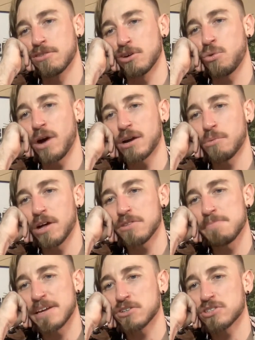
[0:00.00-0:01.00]
acquire
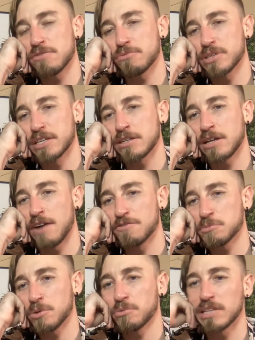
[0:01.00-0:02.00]
wealth, make yourself really
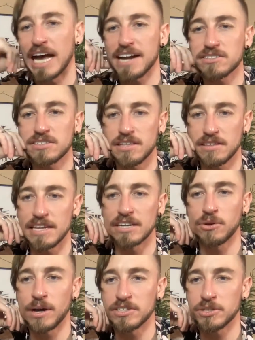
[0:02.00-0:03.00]
comfortable and relaxed, then
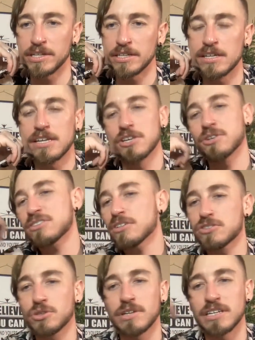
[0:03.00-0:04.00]
go out and do it. You can
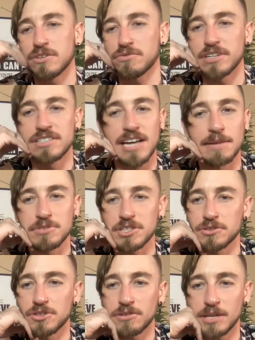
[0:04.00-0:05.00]
still do it in your free time
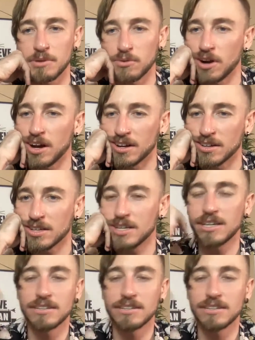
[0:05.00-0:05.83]
too. Don't get me wrong.